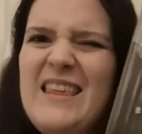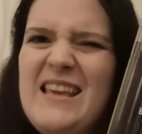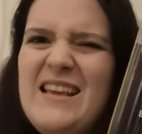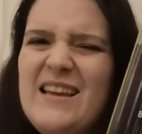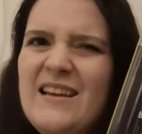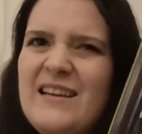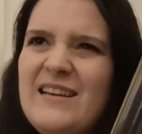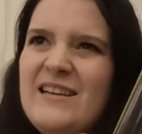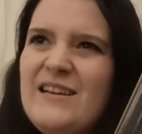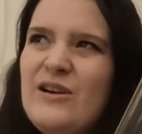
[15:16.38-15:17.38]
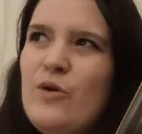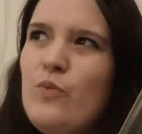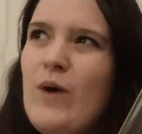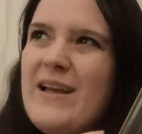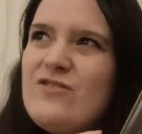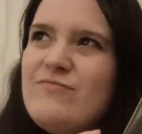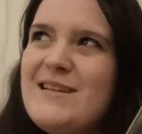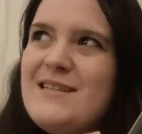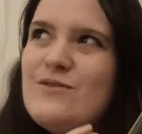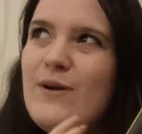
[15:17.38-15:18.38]
way it's
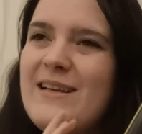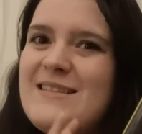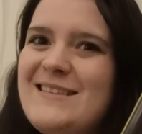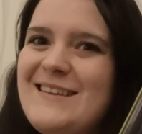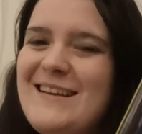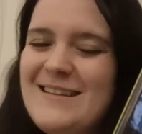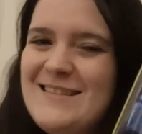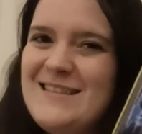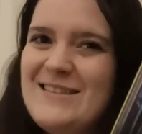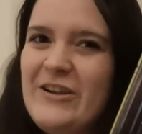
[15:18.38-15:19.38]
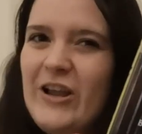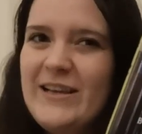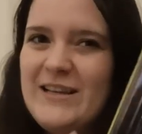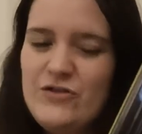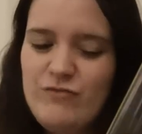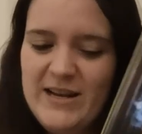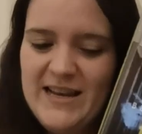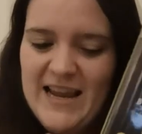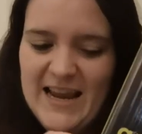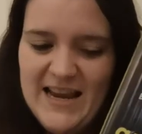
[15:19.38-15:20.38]
written is quite inconsistent. Like, it's
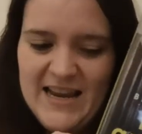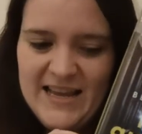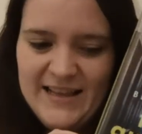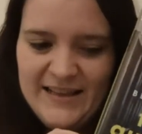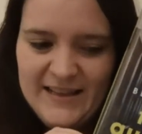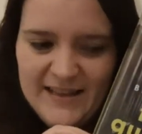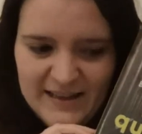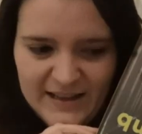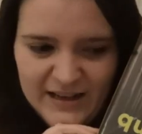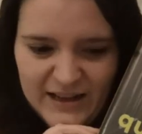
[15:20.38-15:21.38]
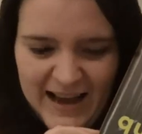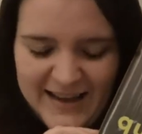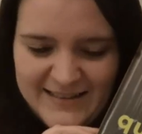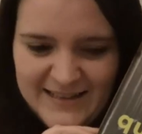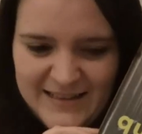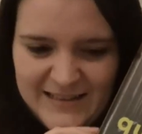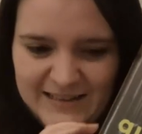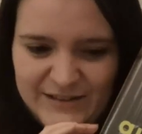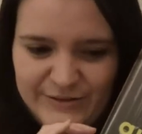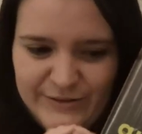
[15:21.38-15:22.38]
written in accent.
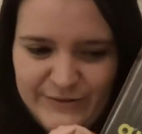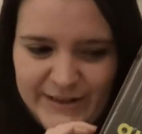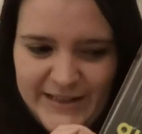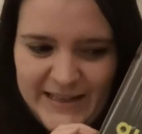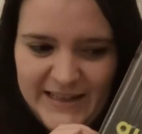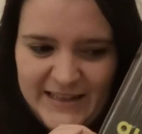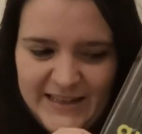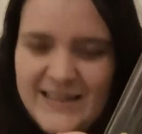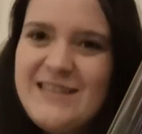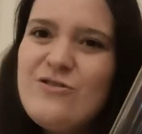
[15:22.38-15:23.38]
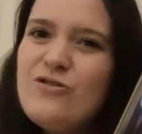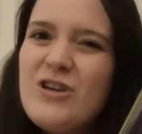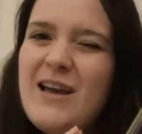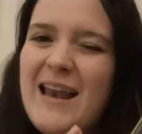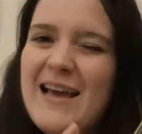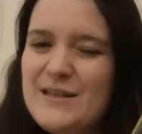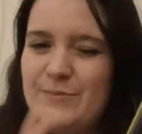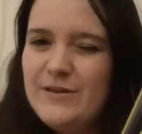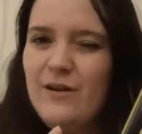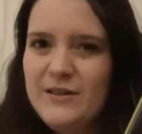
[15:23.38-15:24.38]
It's written in, it's not
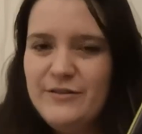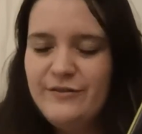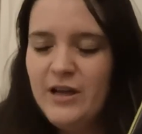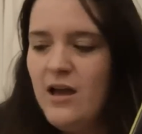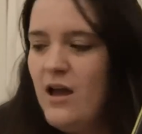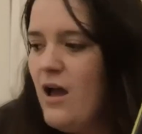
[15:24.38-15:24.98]
dialect, but kind of,